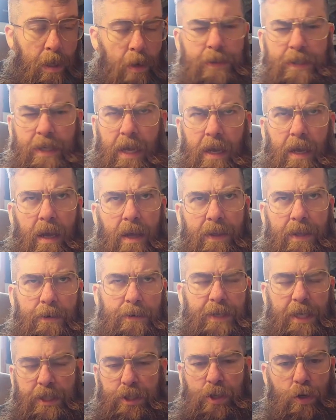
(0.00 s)
I think there
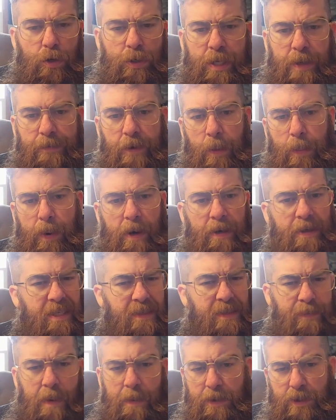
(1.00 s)
was like 2 TV
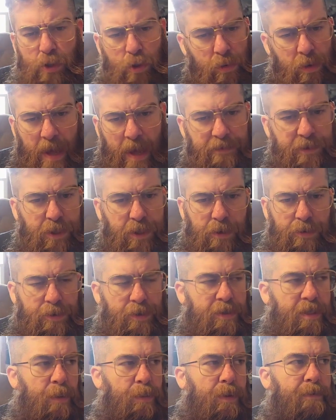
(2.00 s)
appearances, maybe 2 live shows
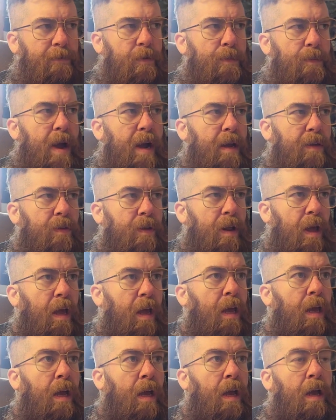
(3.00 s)
or something from back in the
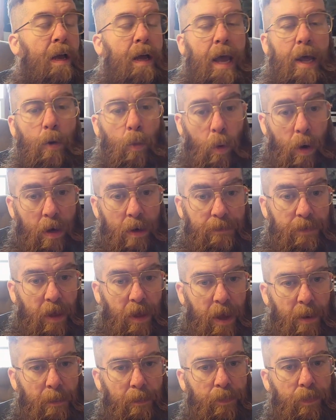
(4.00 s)
day. And one of
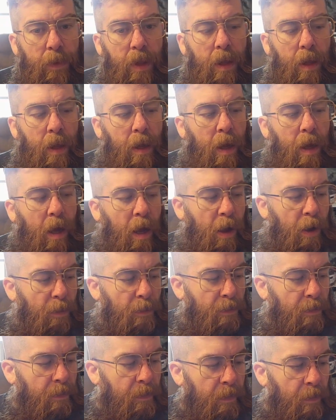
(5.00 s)
them
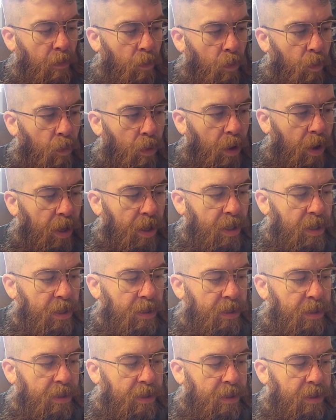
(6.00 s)

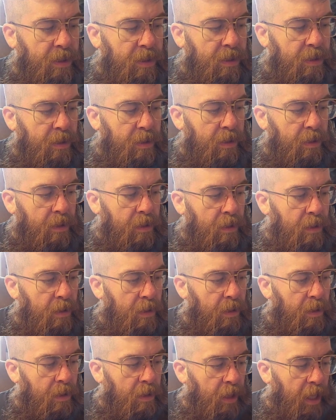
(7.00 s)
was
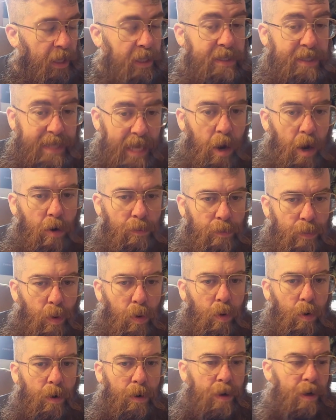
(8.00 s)
like
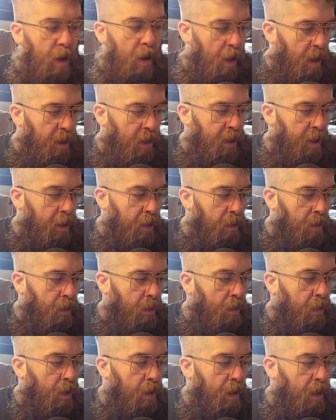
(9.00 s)
soundboard
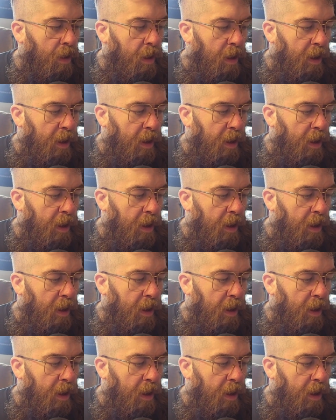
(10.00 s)
audio.